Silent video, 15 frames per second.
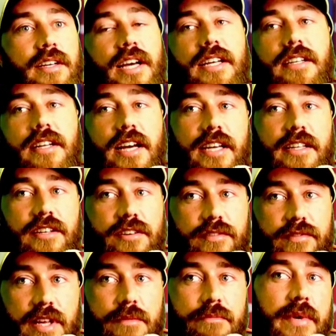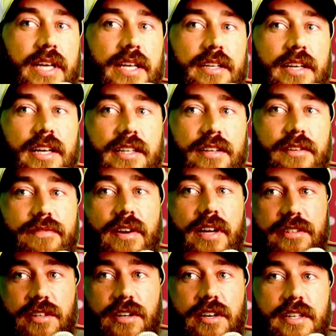And either of them mean either front
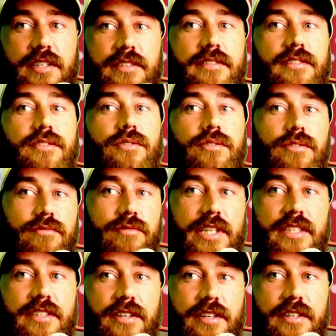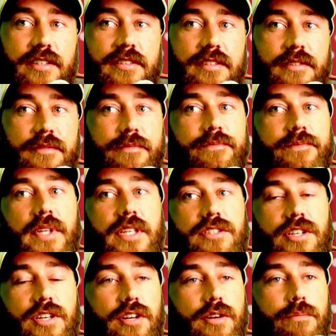tyres or rear tyres. So you've
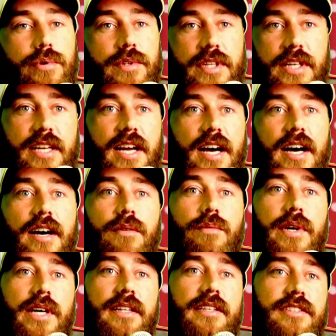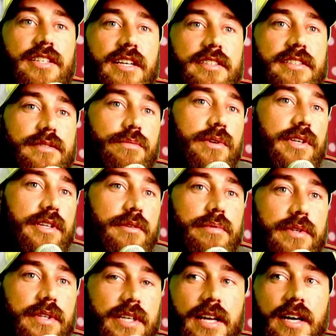got to put the car where the judges want you to
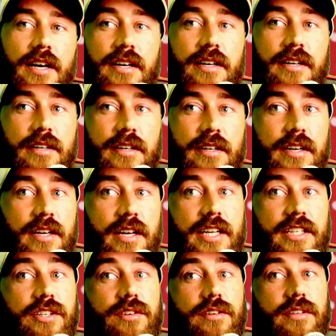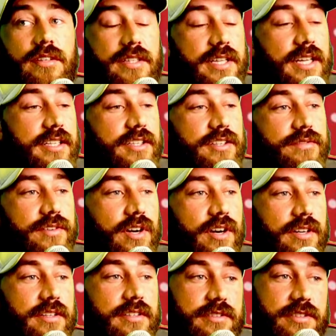put the car. And then you've got,
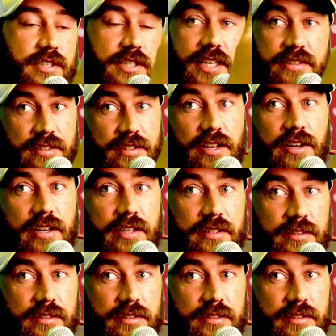so that's line.